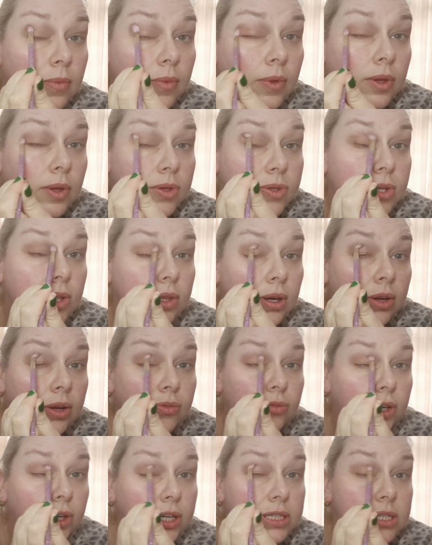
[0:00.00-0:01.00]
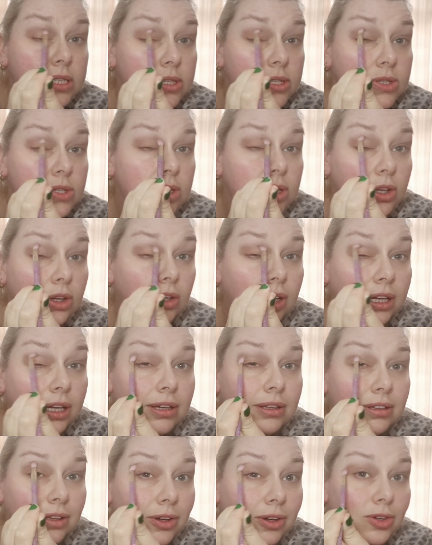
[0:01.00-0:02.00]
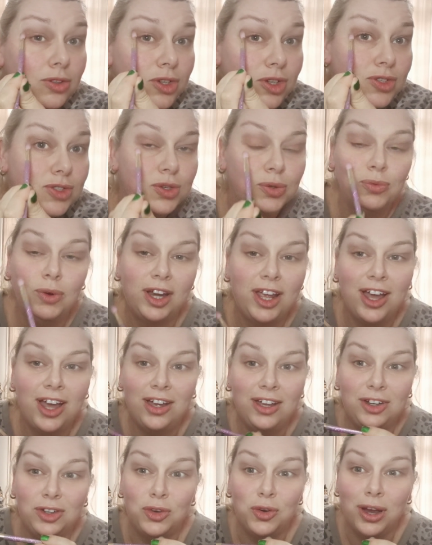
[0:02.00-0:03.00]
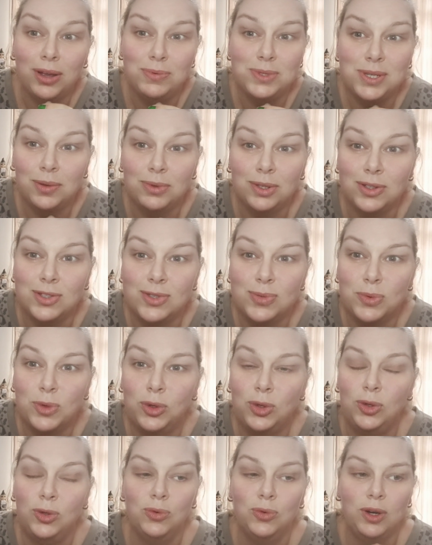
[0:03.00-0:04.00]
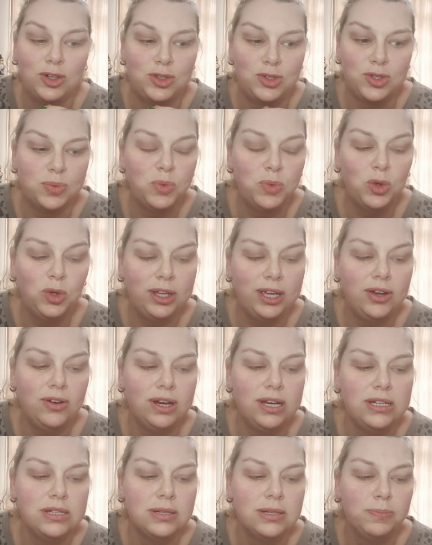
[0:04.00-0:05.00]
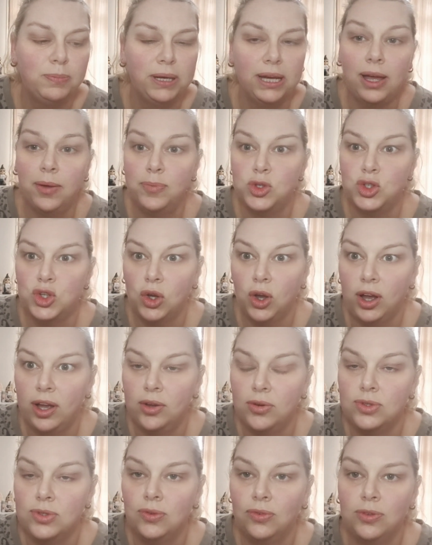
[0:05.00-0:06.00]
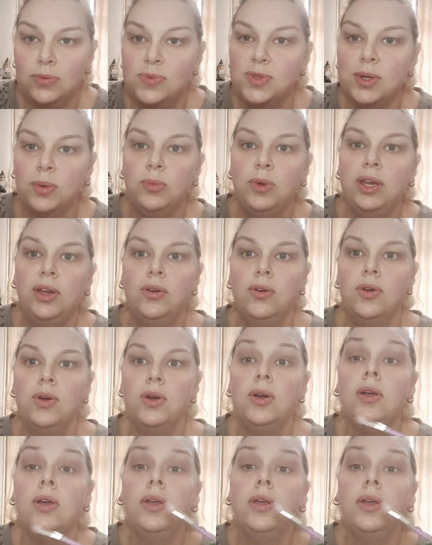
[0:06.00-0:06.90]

so then I find it, just to run out and grab something small or run a small errand, pick up a child from somewhere, or,